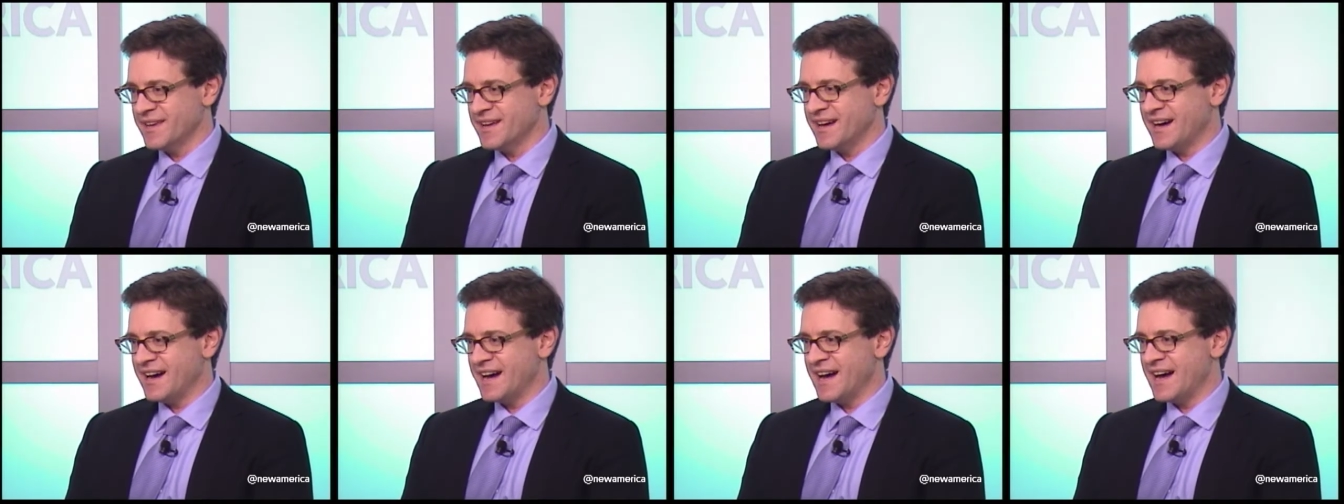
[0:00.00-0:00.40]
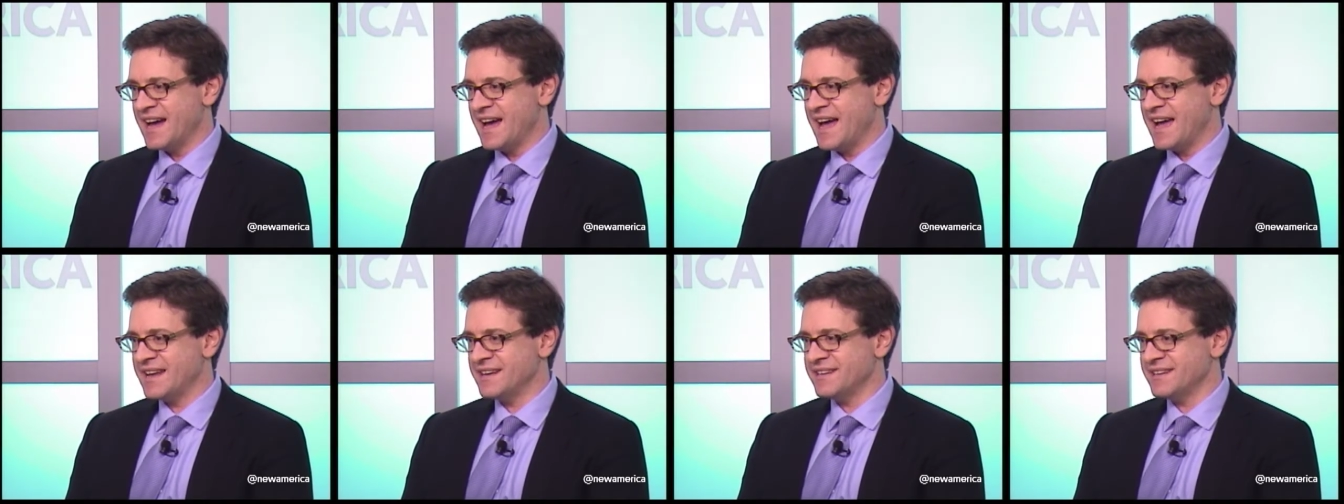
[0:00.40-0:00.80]

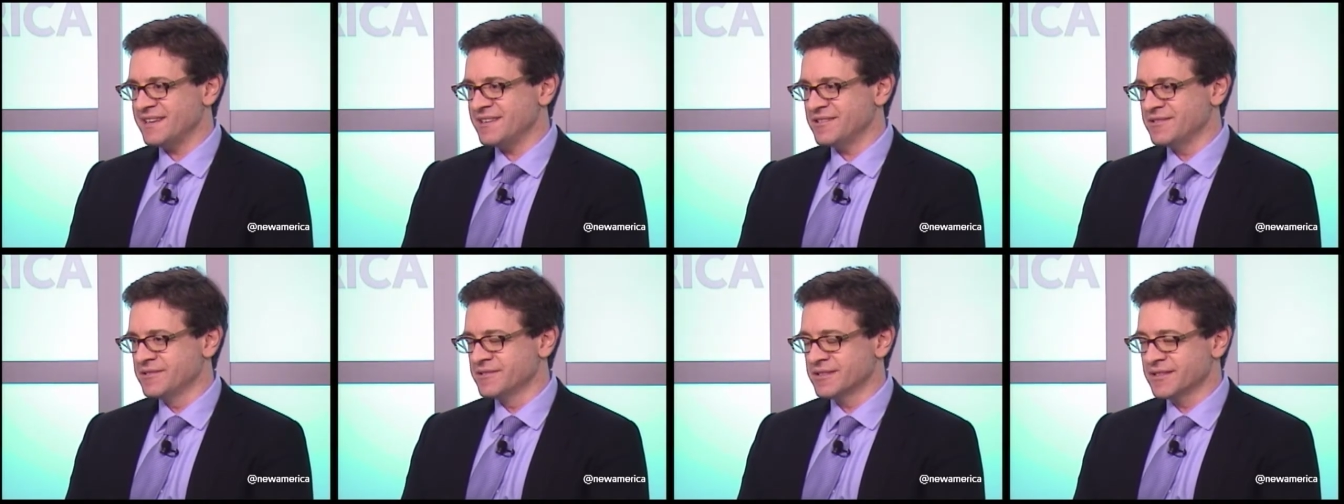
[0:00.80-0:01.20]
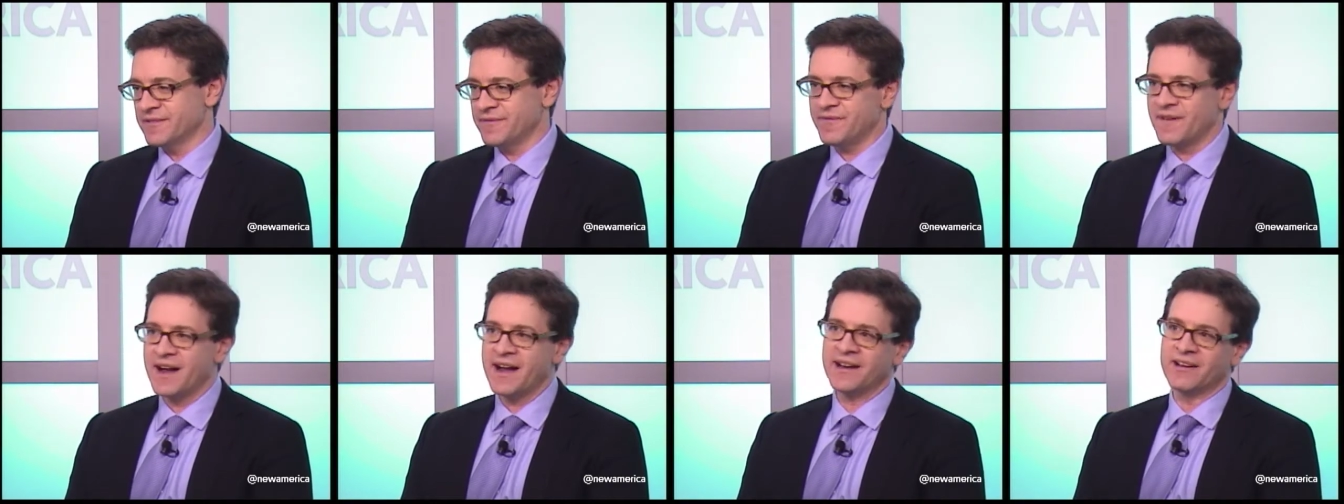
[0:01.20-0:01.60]
and to use the
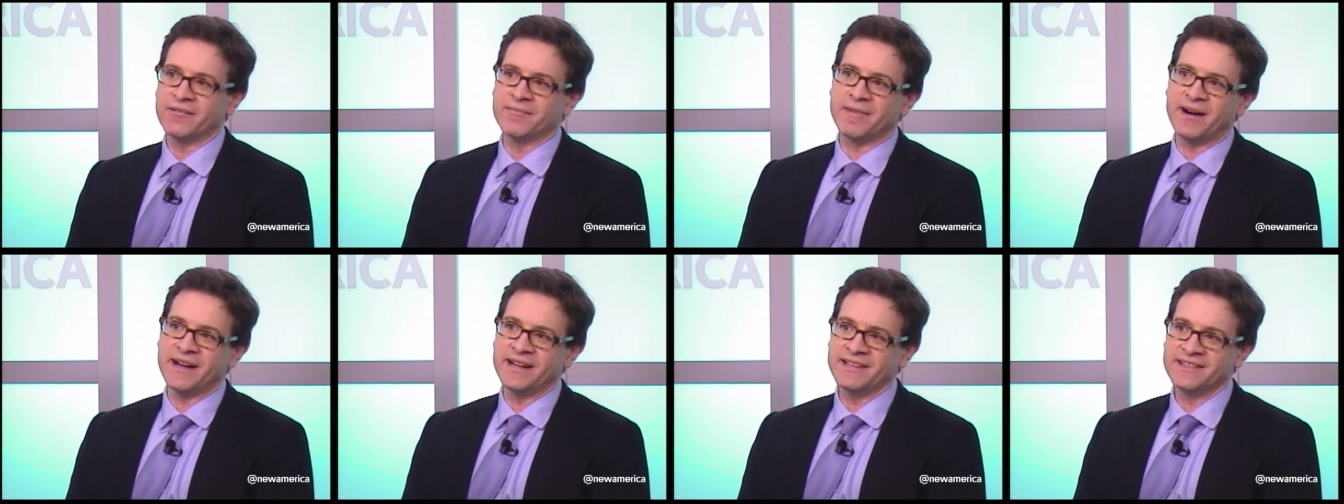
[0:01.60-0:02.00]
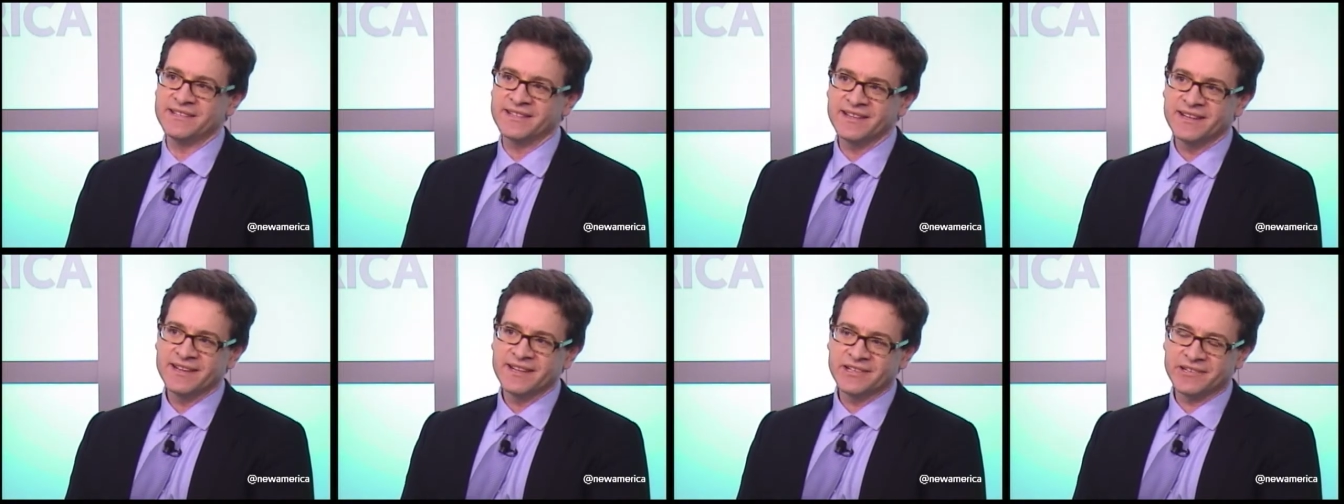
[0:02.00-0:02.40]
final months
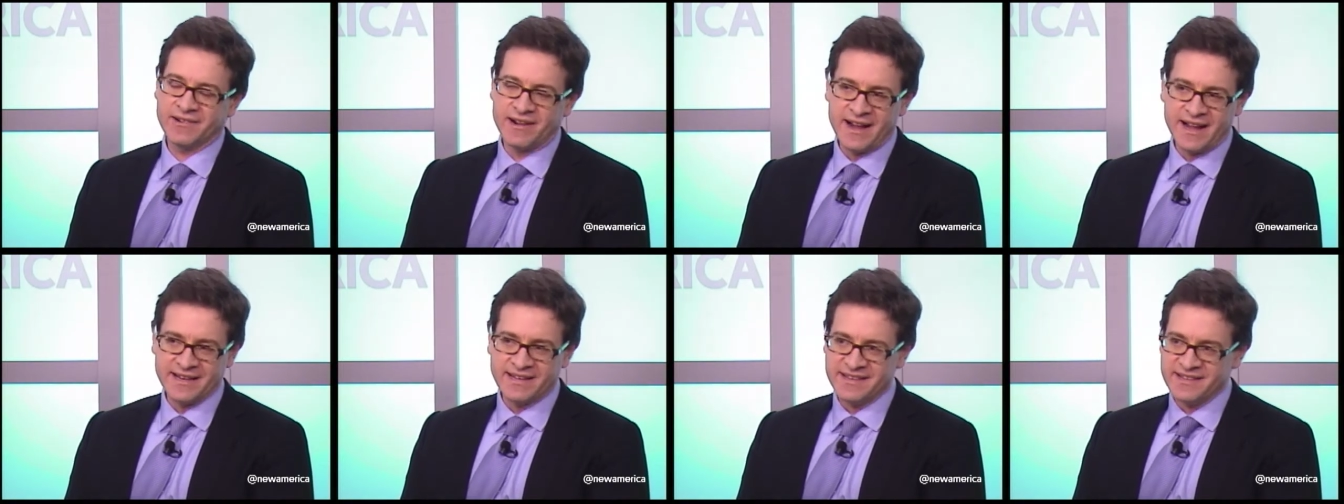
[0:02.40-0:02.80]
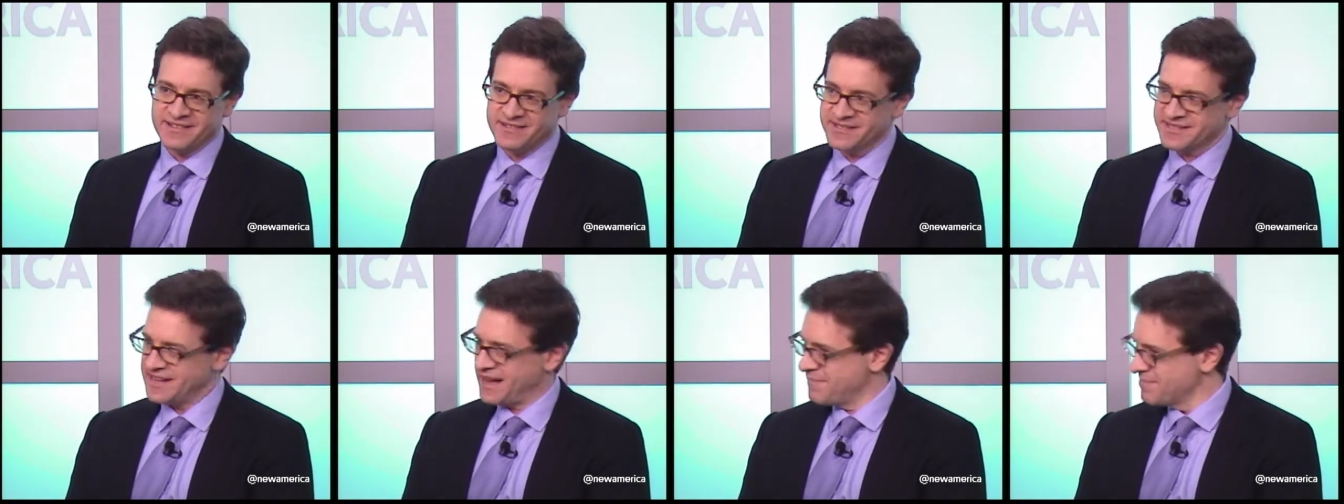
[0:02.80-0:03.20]
trying to do
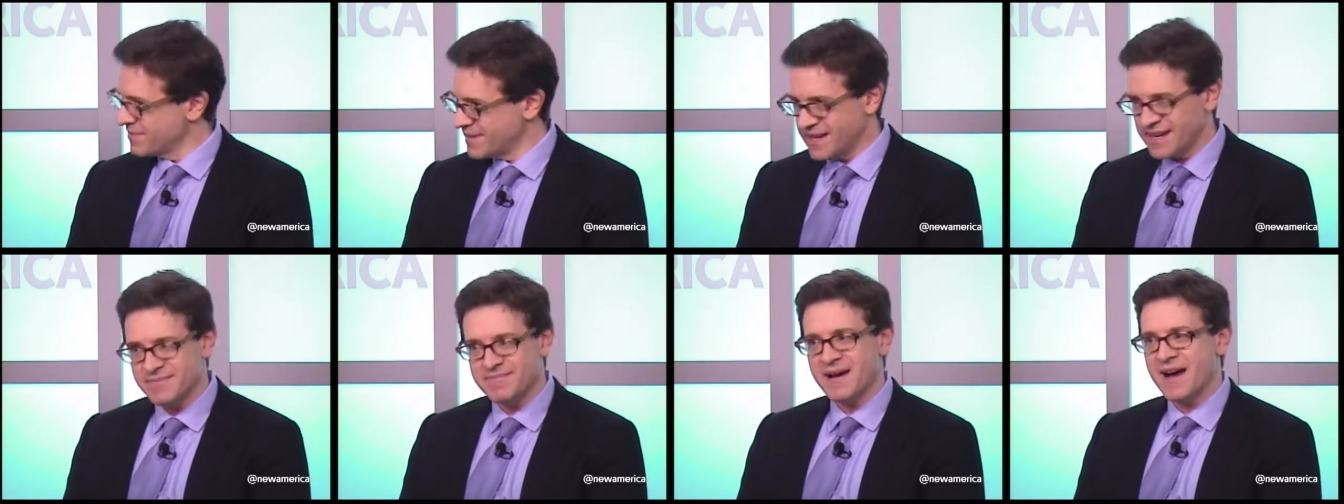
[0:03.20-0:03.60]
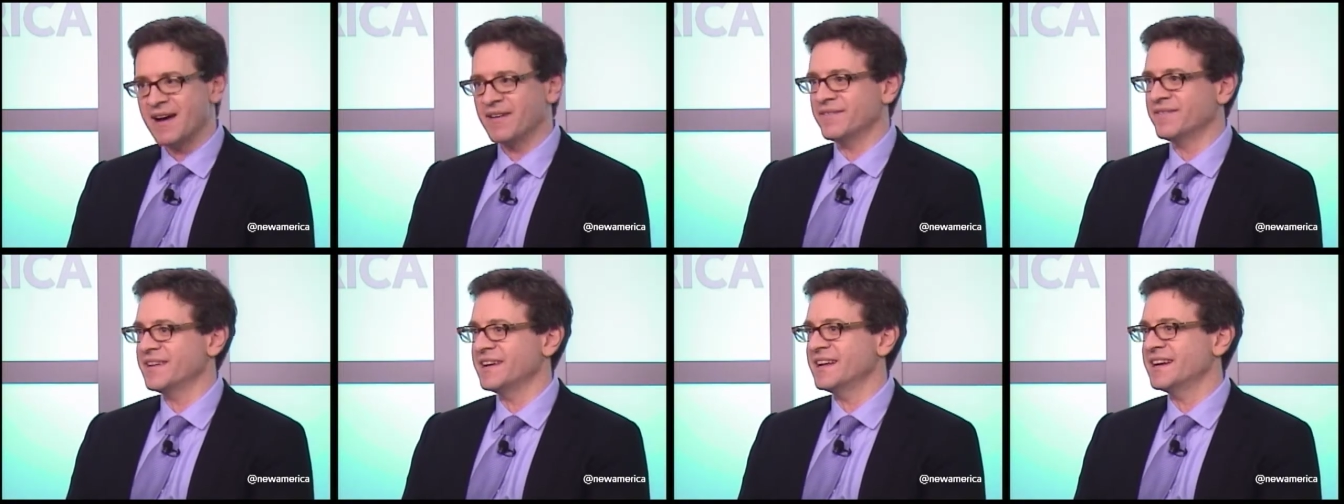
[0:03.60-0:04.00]
something
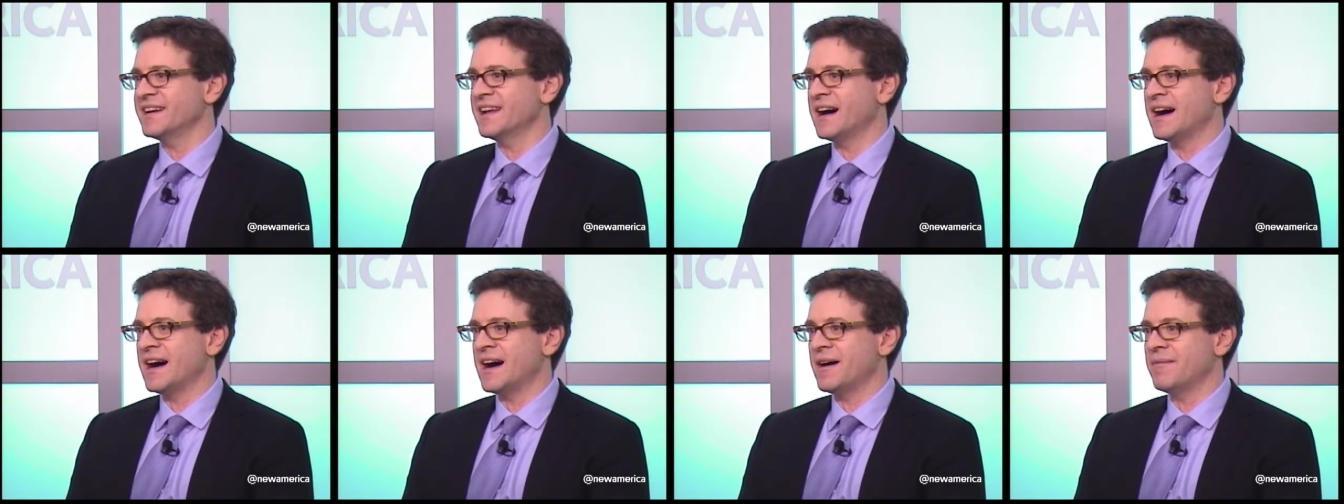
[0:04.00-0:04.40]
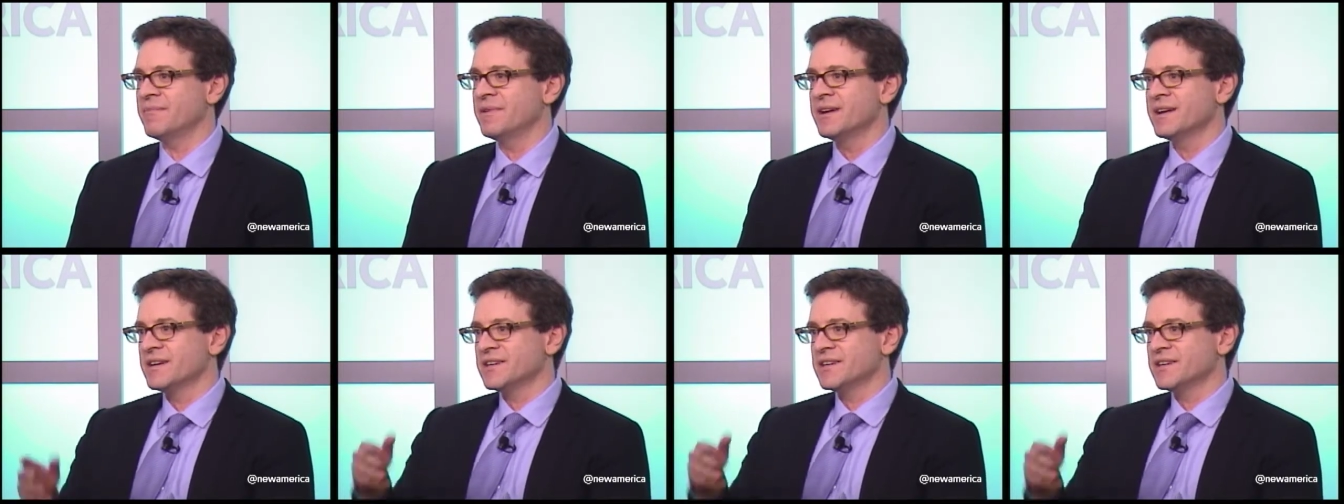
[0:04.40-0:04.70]
about Vietnam,